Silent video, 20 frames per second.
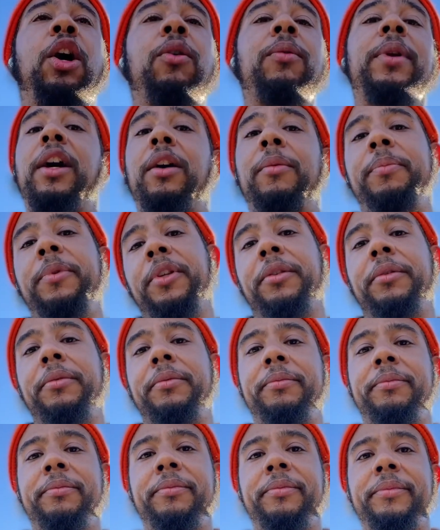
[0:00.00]
don't help
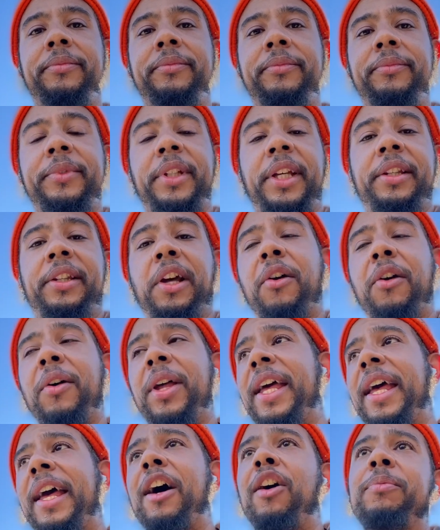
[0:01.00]
you.
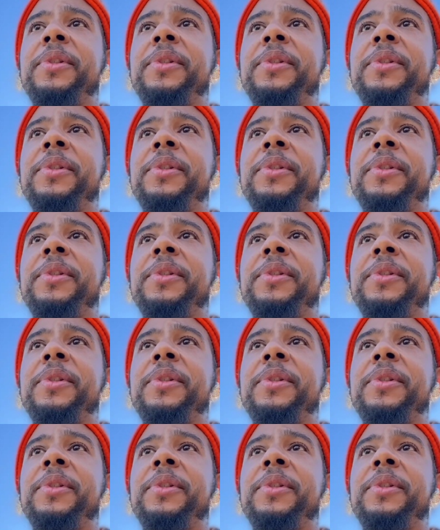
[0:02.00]
It